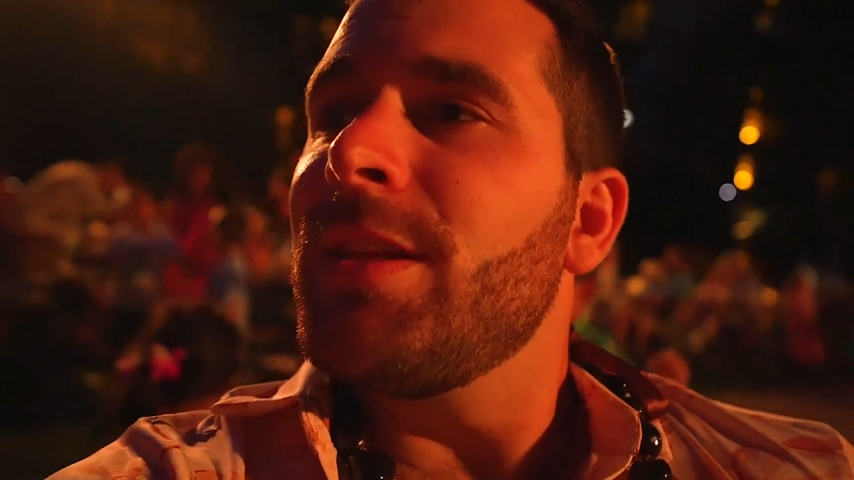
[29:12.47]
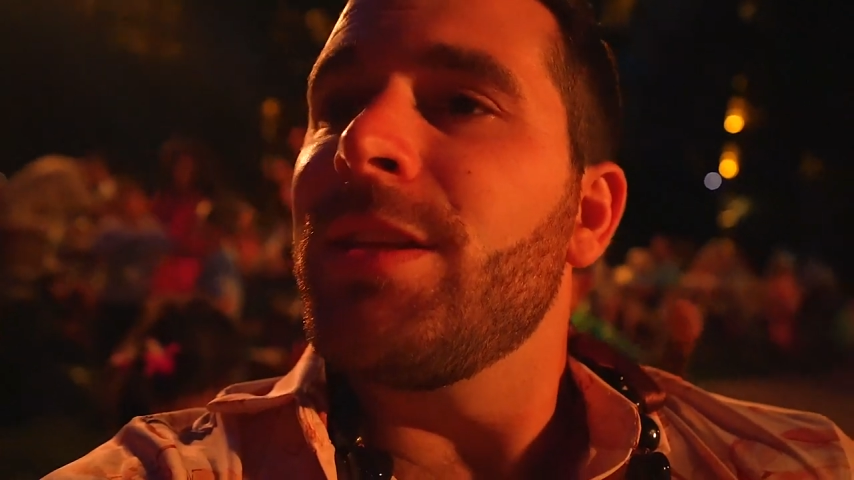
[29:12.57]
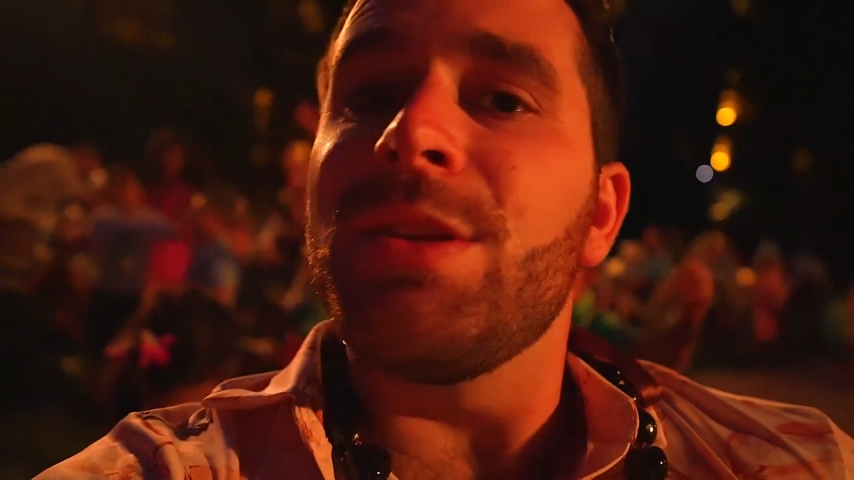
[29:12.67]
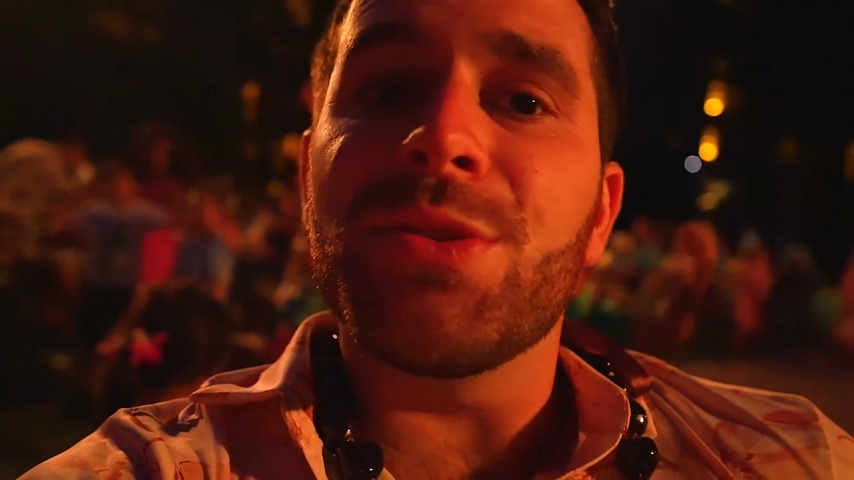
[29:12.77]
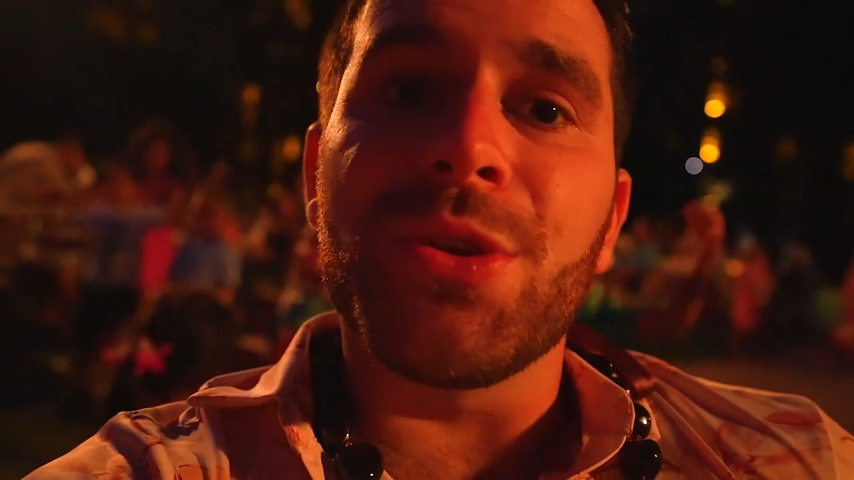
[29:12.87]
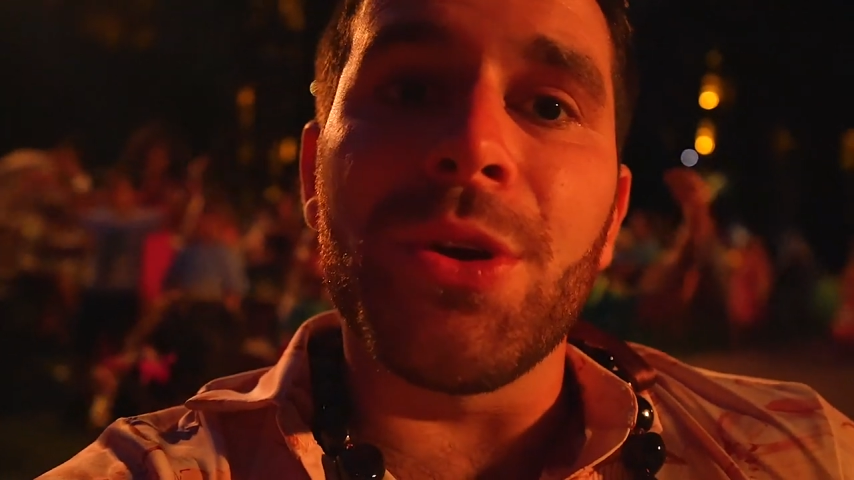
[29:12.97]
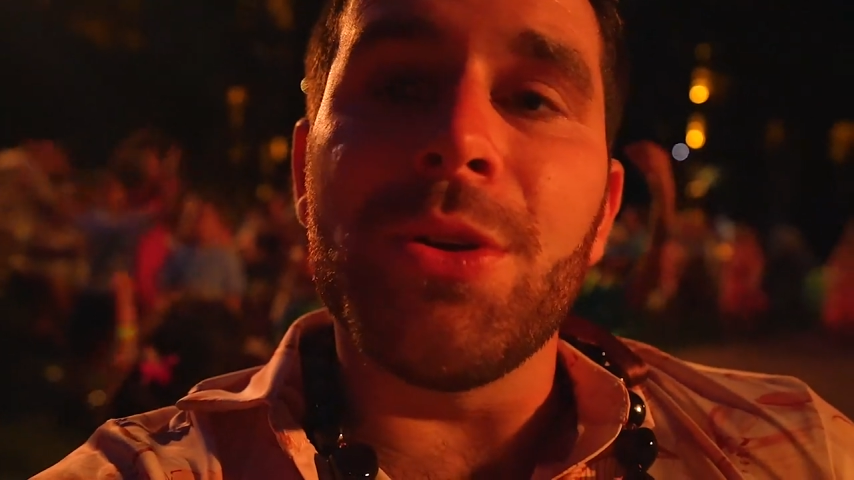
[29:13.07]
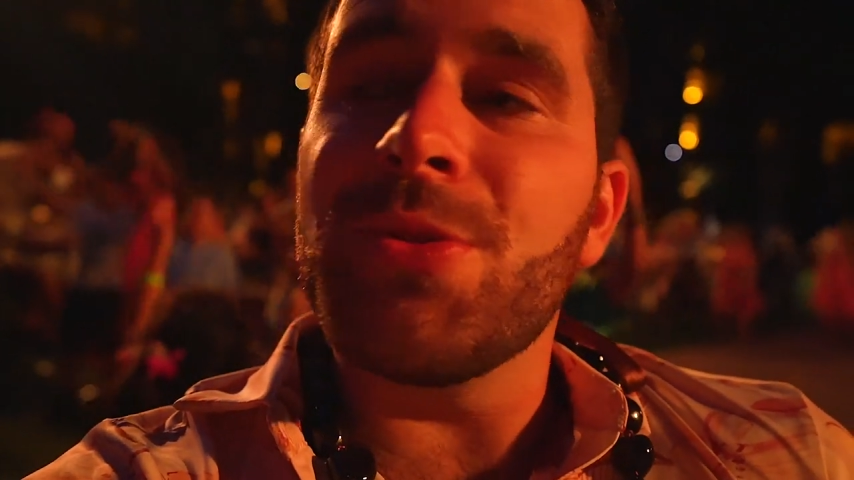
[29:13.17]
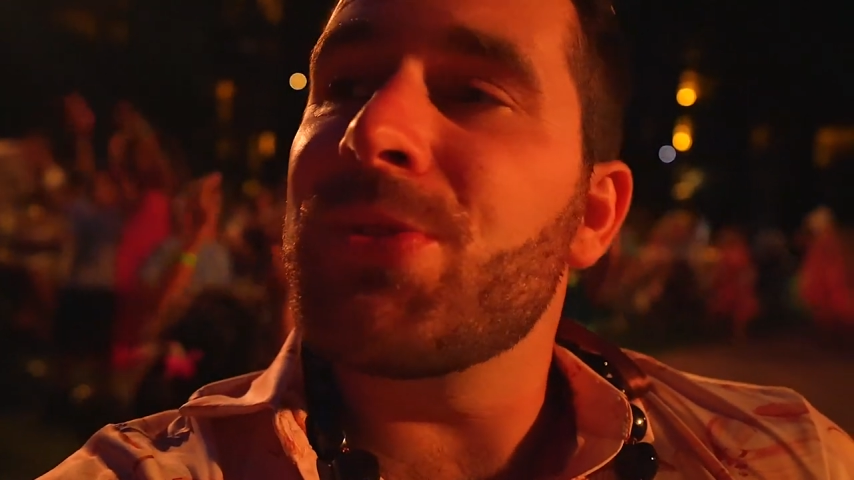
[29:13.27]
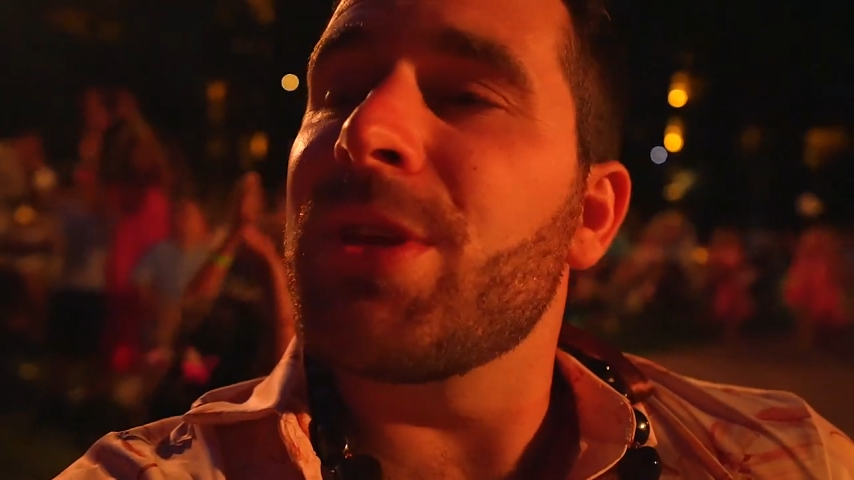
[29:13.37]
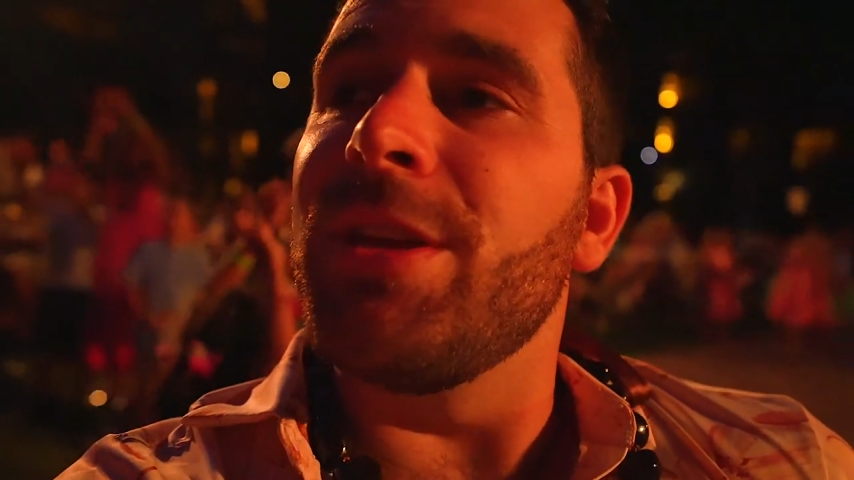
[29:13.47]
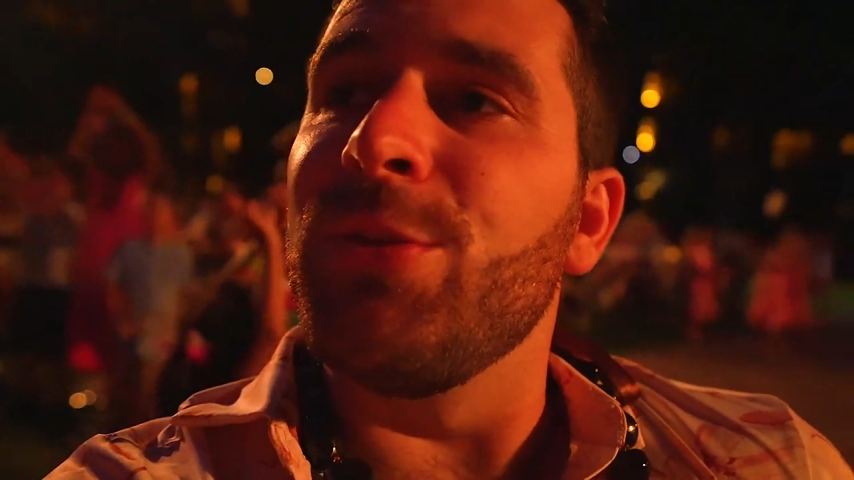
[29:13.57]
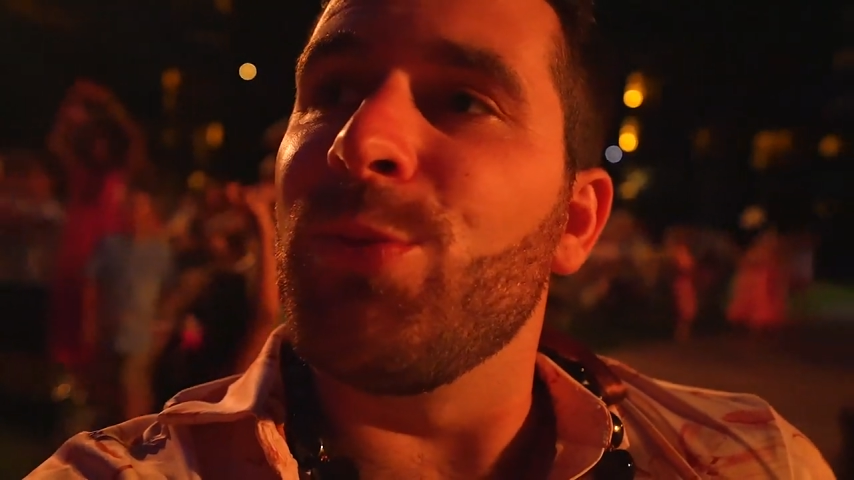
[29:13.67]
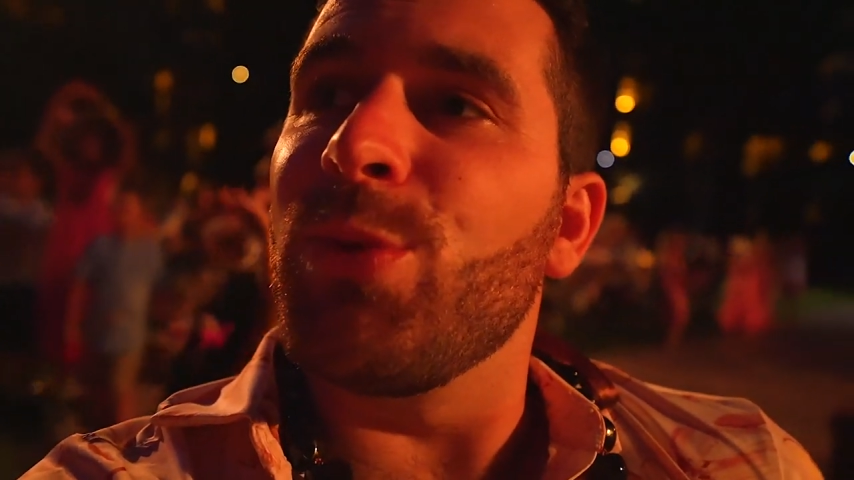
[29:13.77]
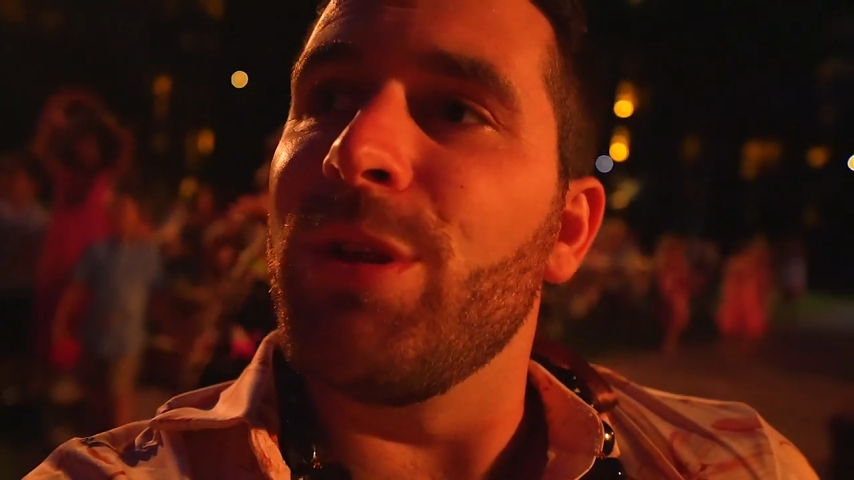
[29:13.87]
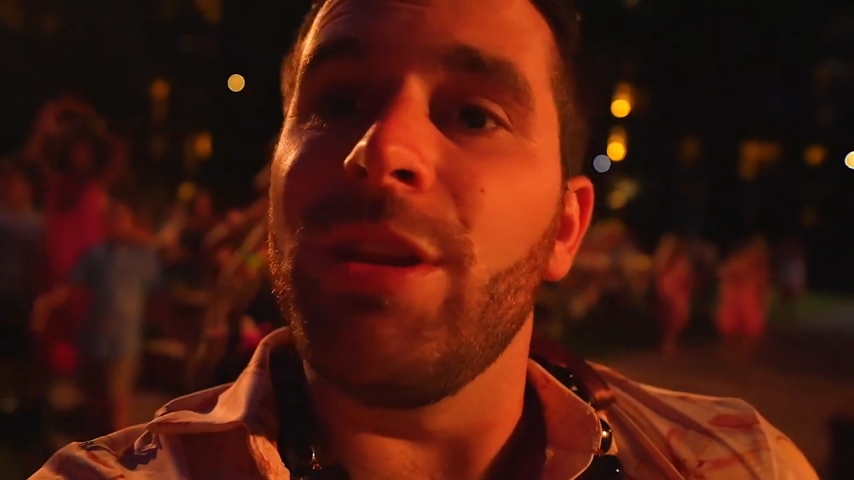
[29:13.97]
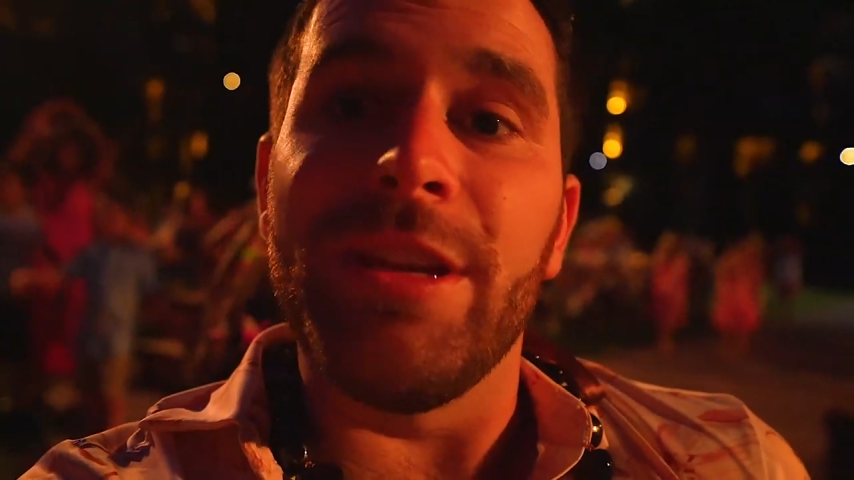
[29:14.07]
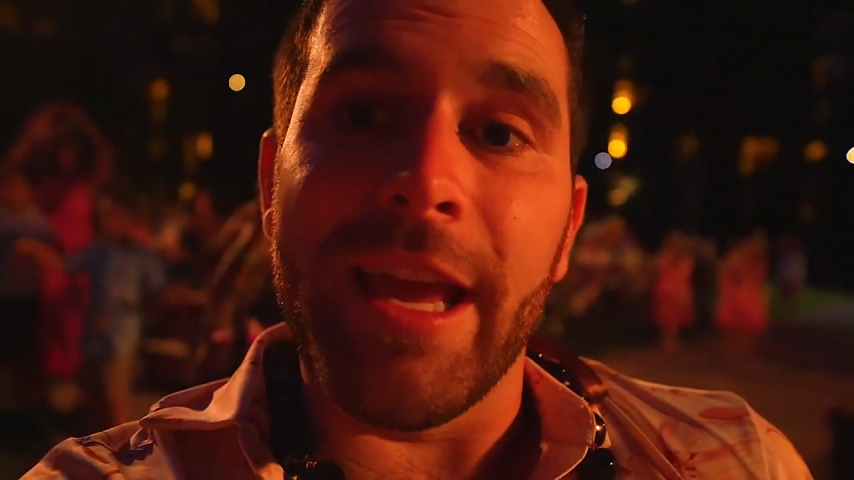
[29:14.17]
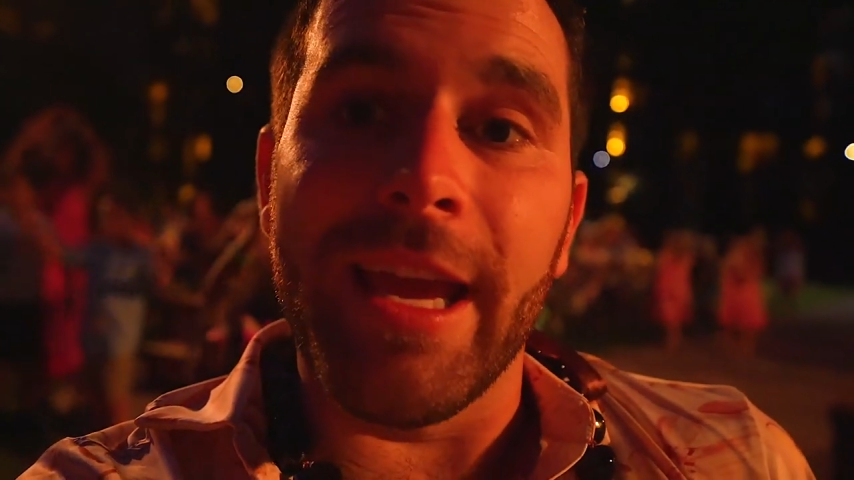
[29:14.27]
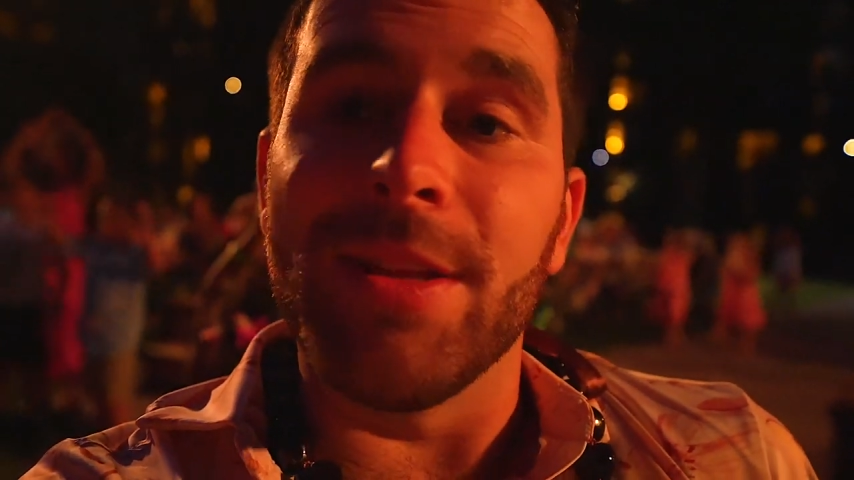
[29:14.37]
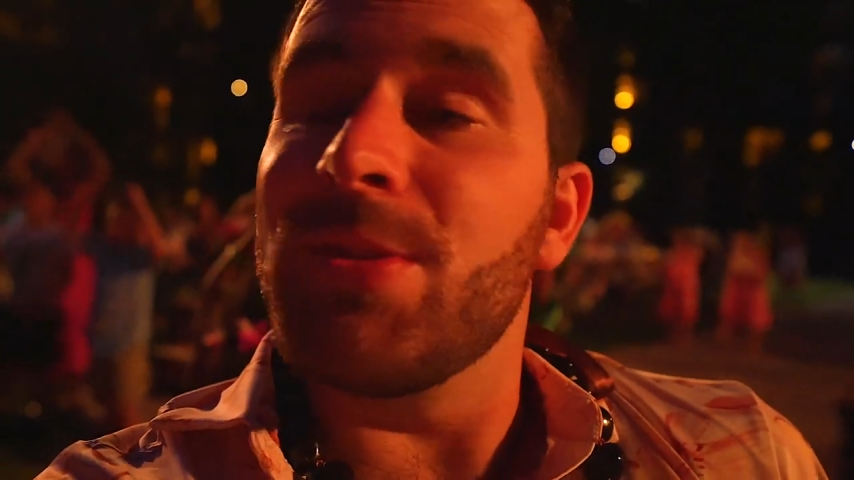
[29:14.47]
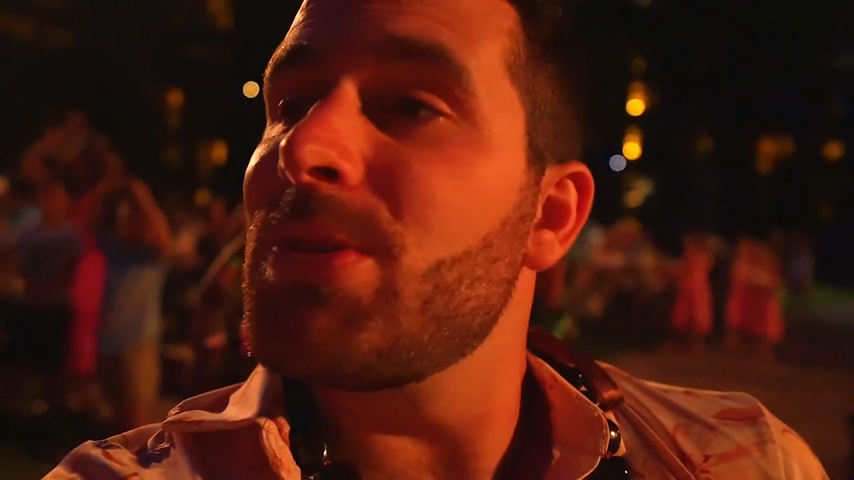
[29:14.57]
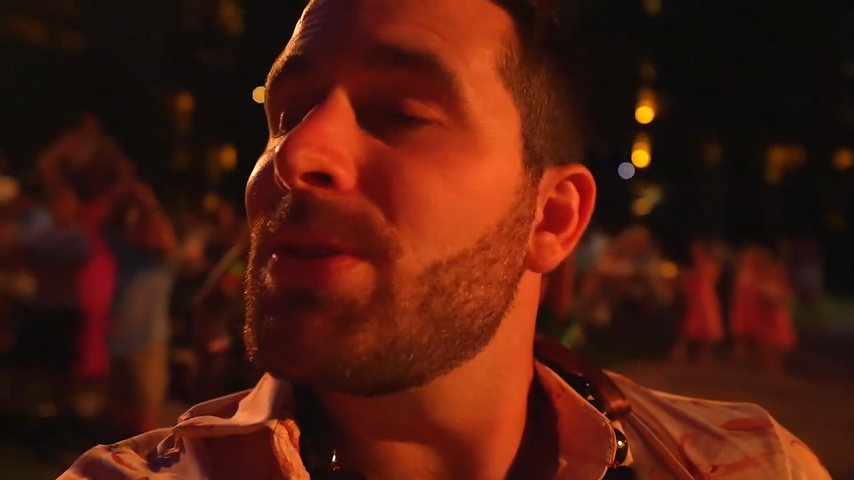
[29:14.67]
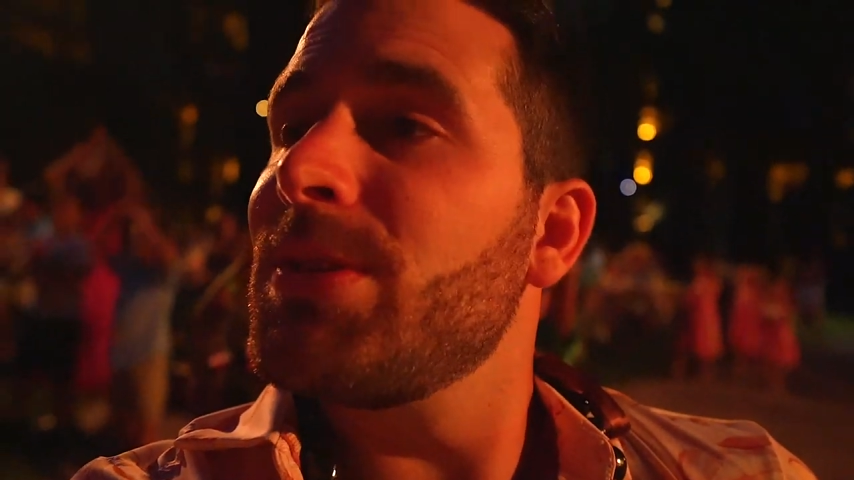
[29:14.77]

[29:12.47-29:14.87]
These girls can really dance.